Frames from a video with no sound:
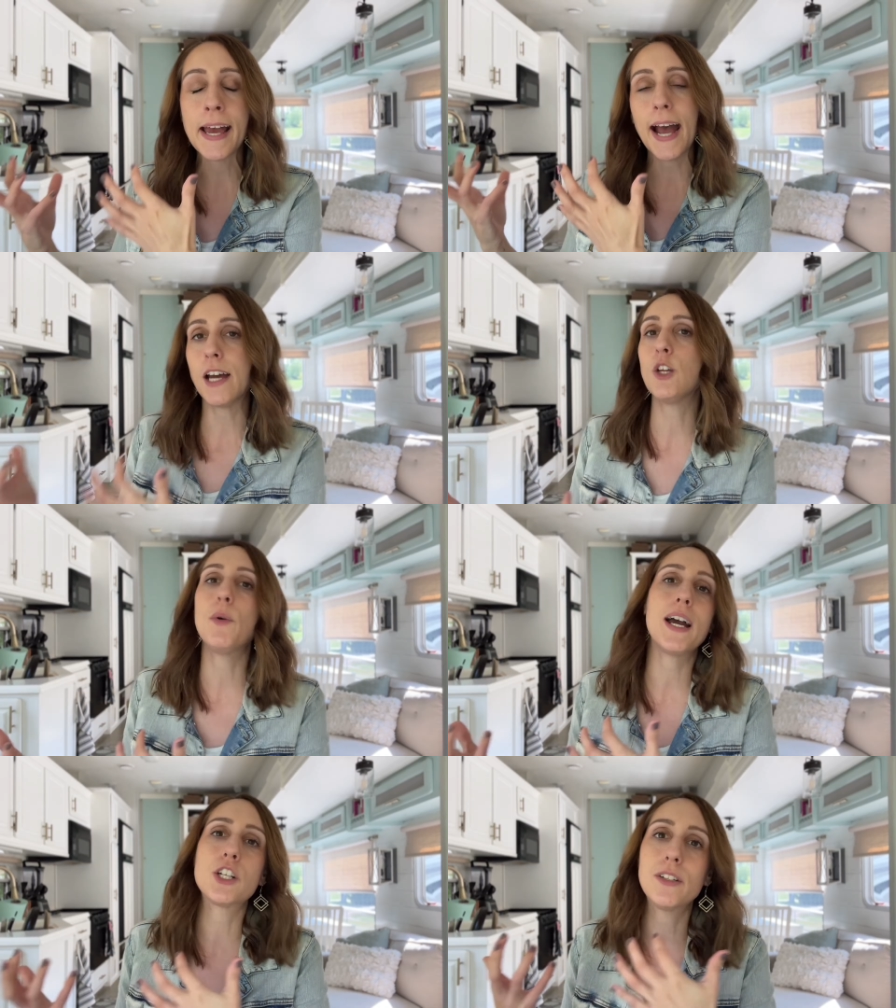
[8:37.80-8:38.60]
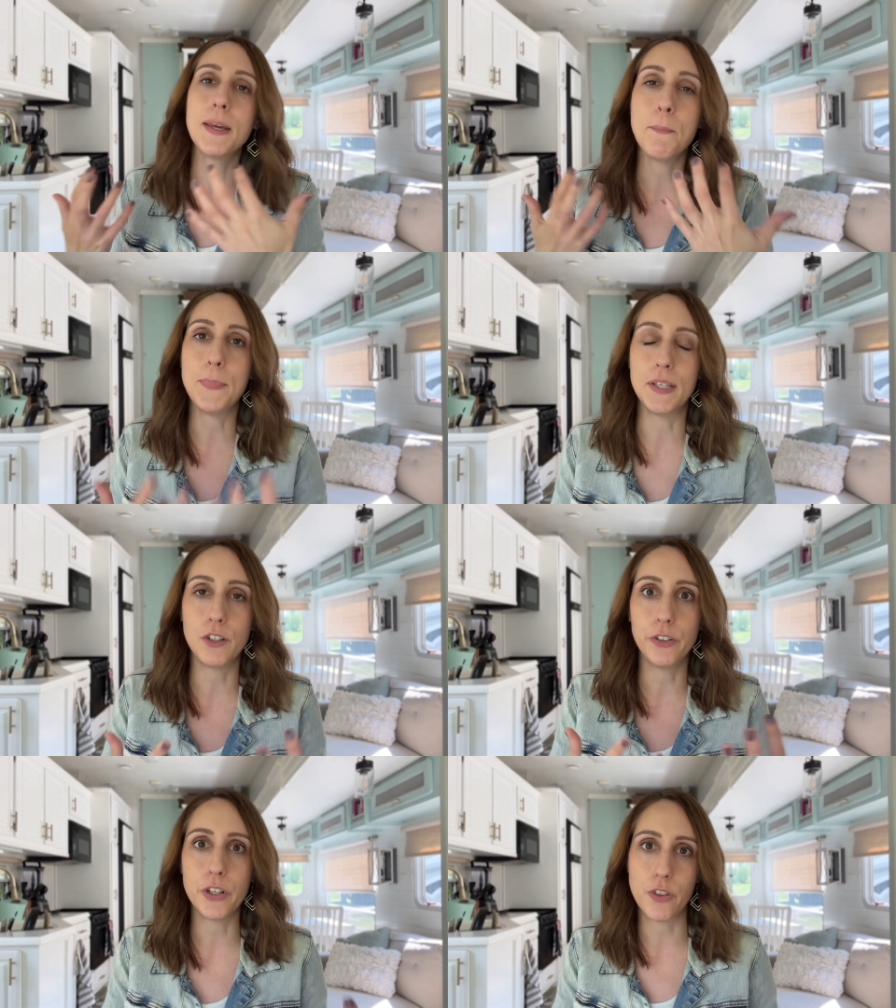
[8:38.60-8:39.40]
How do you actually
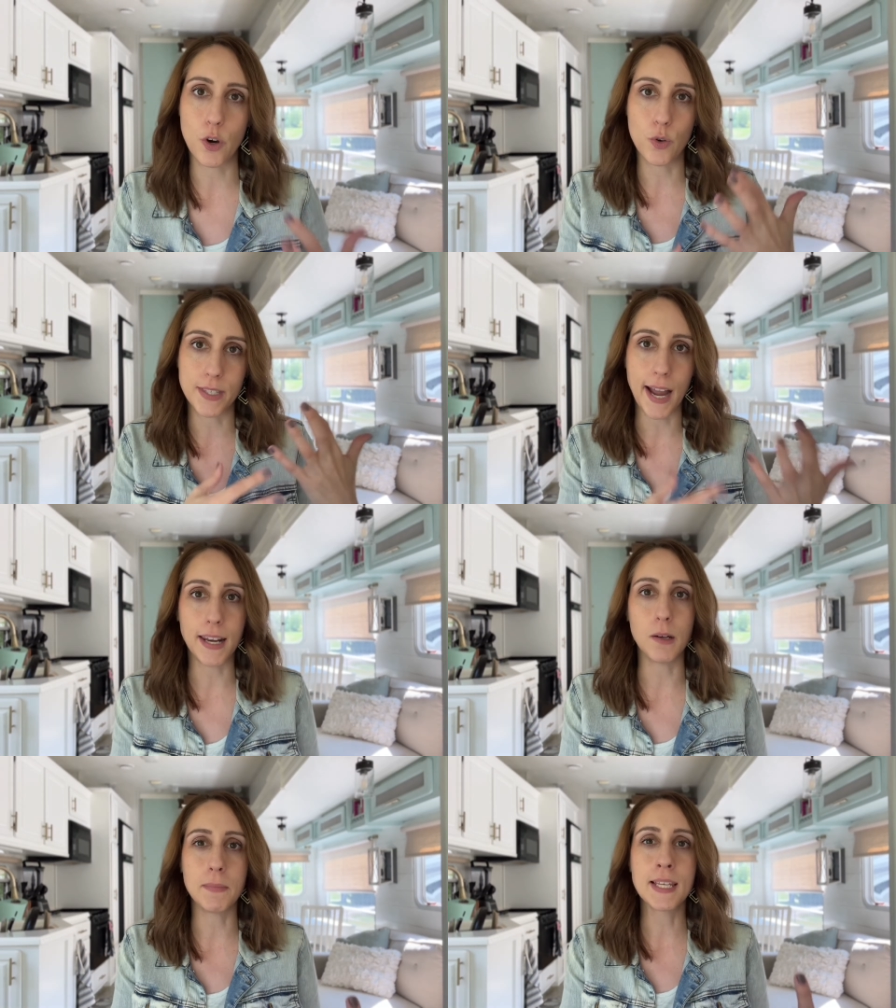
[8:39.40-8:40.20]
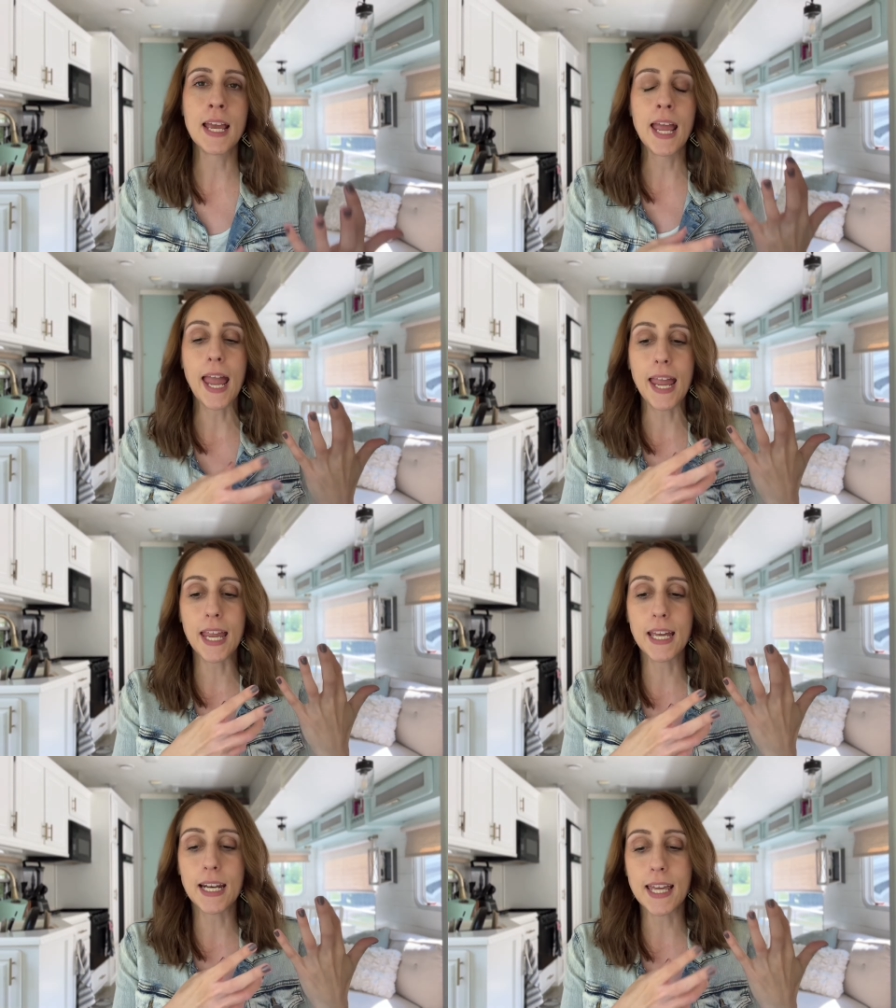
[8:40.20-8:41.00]
build those items?
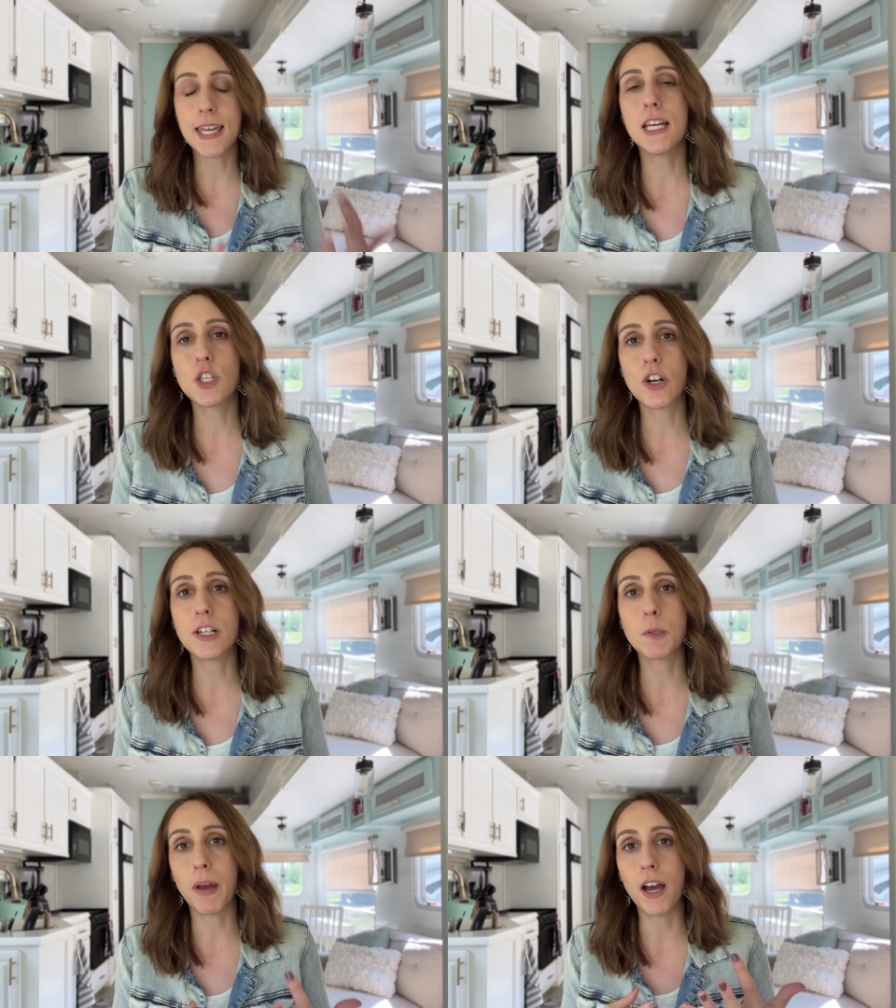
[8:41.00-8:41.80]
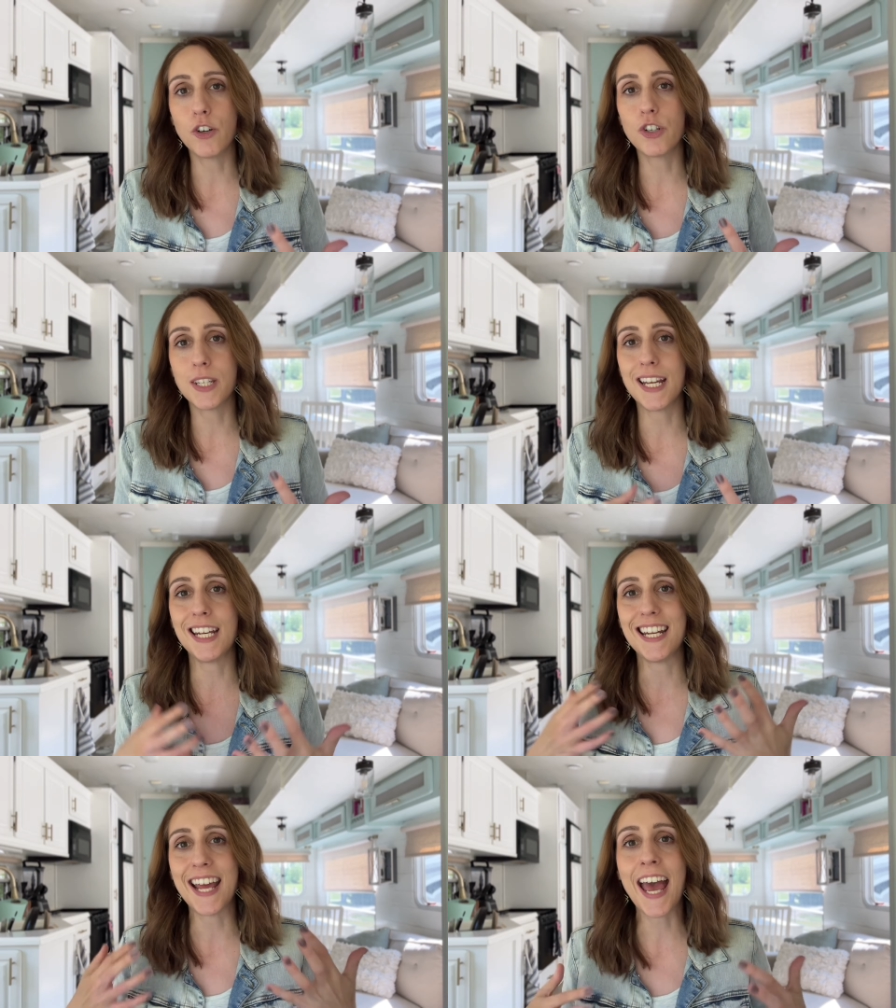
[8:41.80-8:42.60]
And I think it starts by
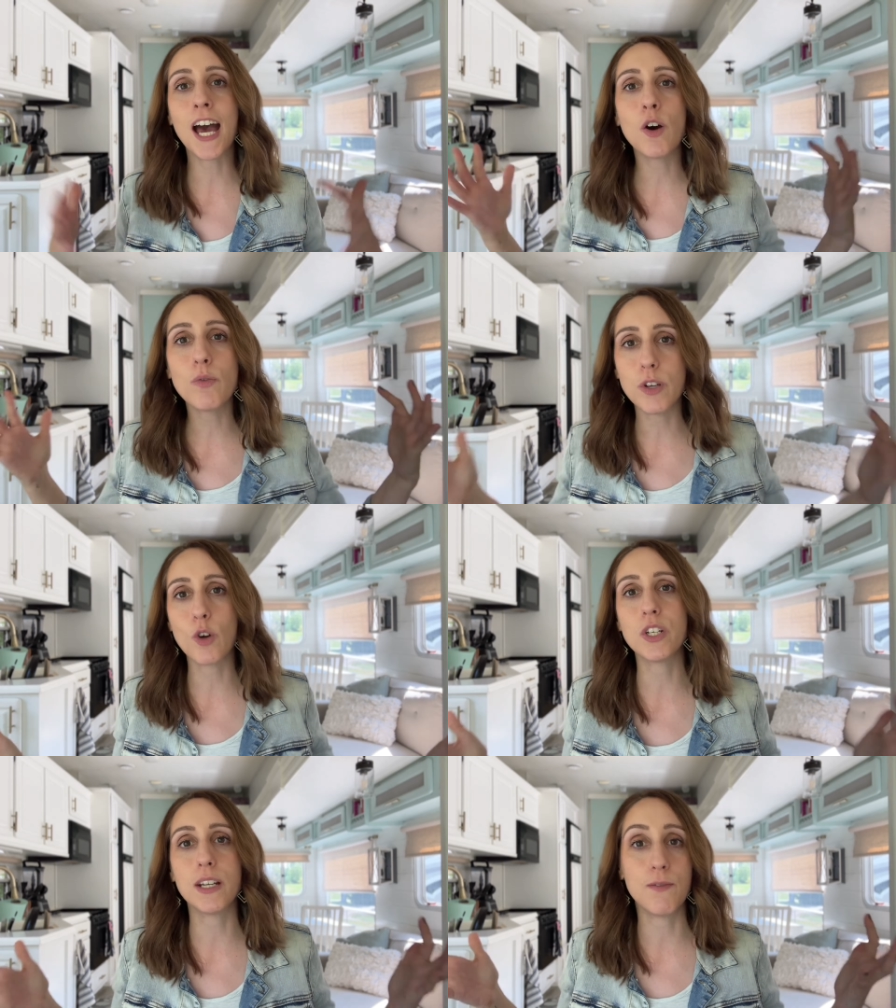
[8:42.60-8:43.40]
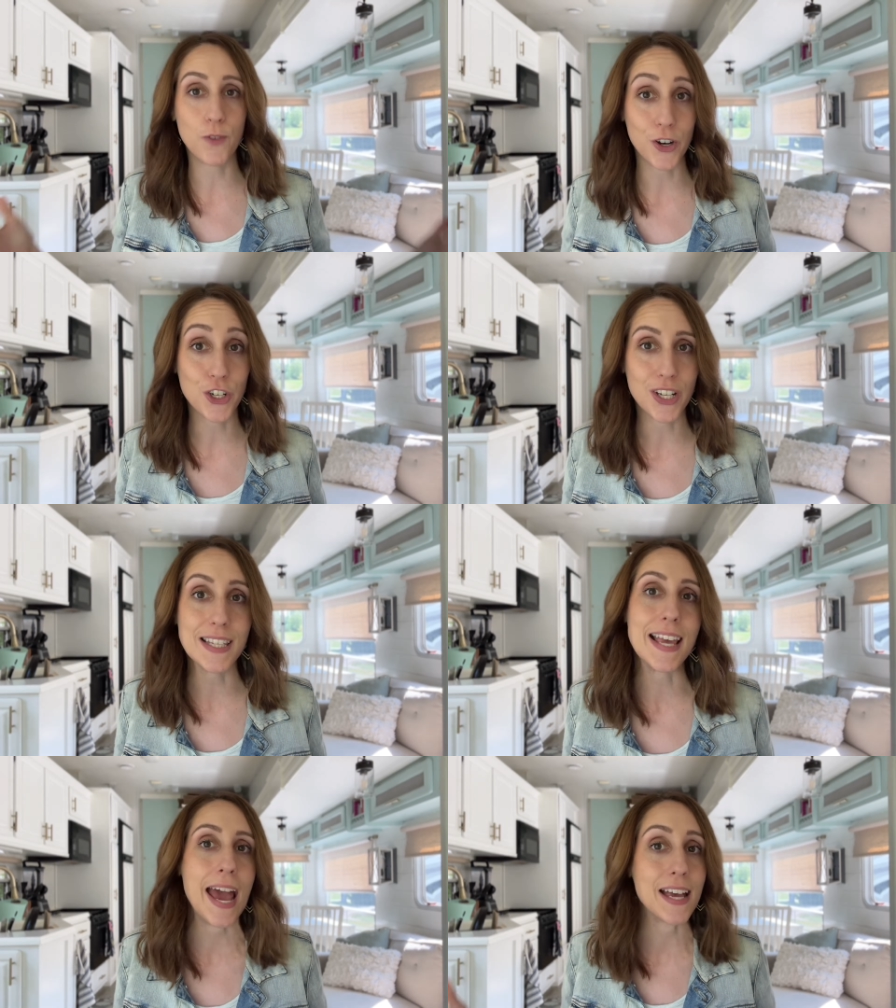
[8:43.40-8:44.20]
understanding how Notion
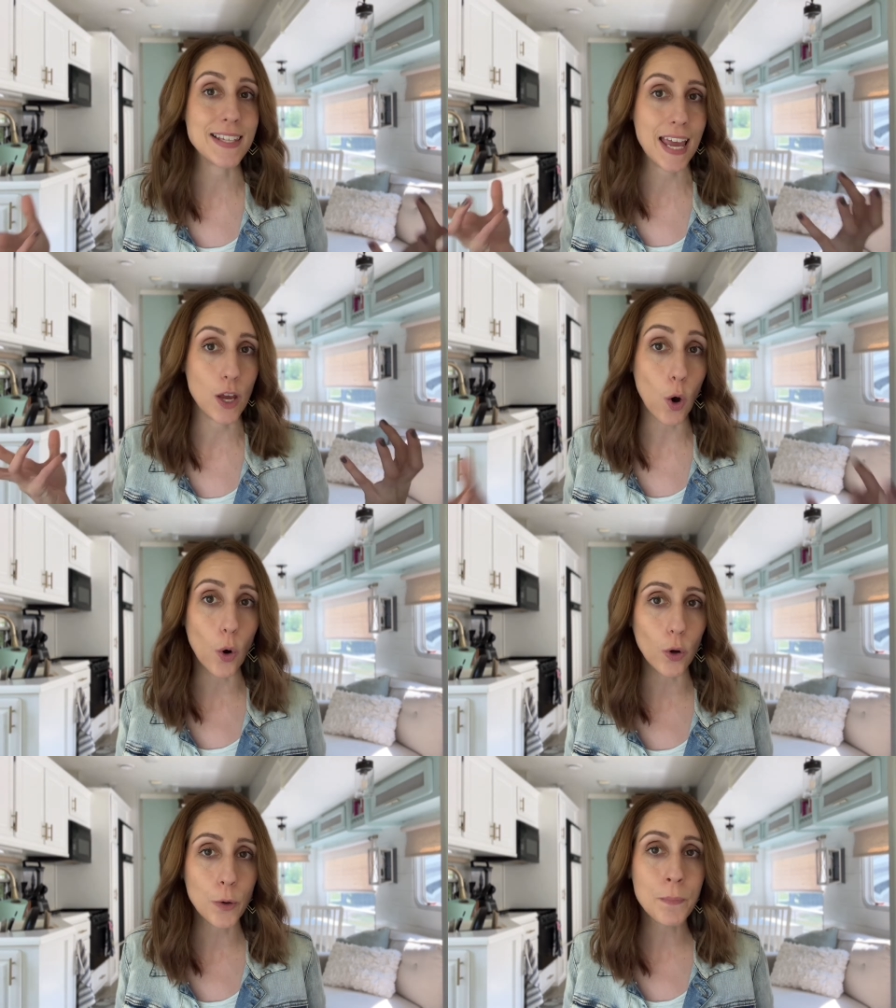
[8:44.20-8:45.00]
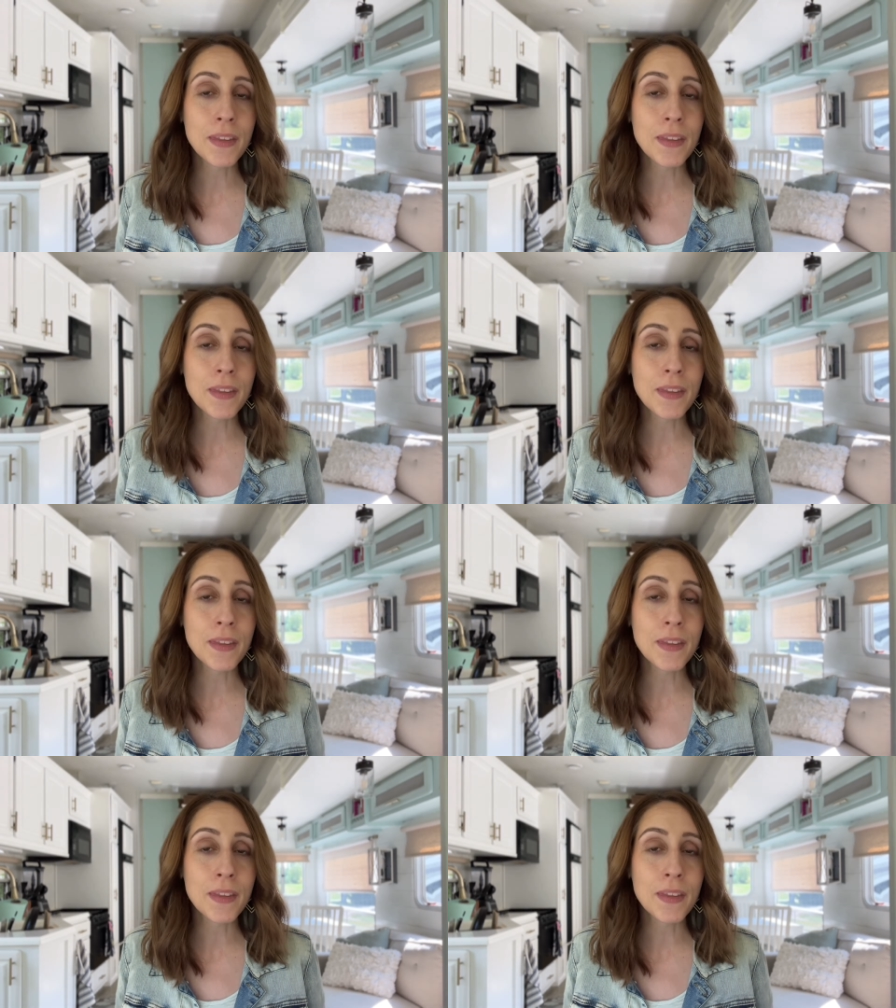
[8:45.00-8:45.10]
functions as a whole.